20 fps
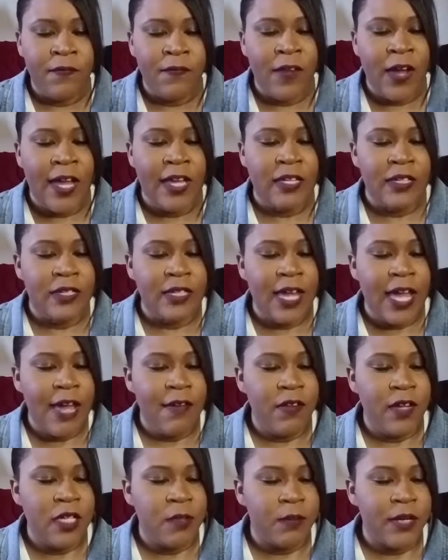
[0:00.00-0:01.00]
fights
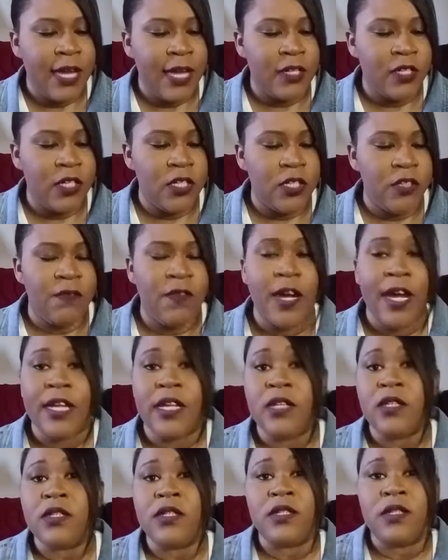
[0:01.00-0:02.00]
cavities, plaque,
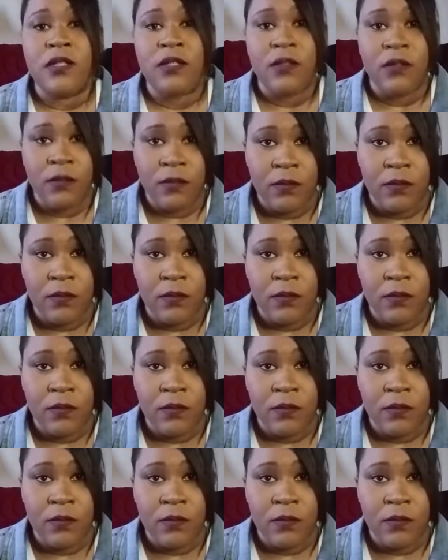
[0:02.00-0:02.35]
gingivitis.